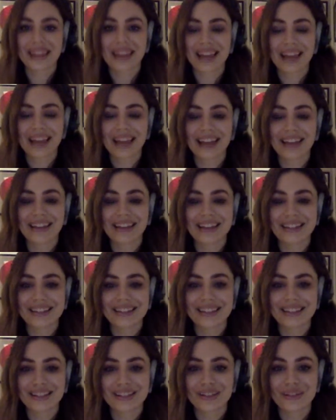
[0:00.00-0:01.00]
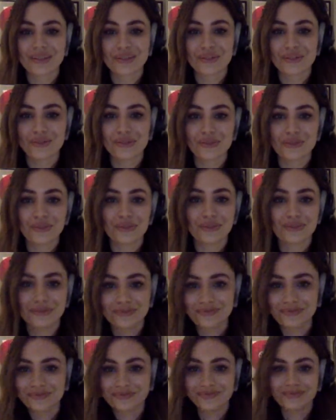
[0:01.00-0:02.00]
and you
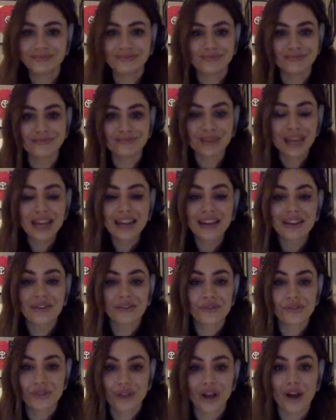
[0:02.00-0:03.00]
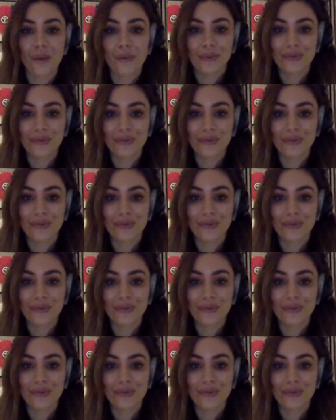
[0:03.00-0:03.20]
make it your job.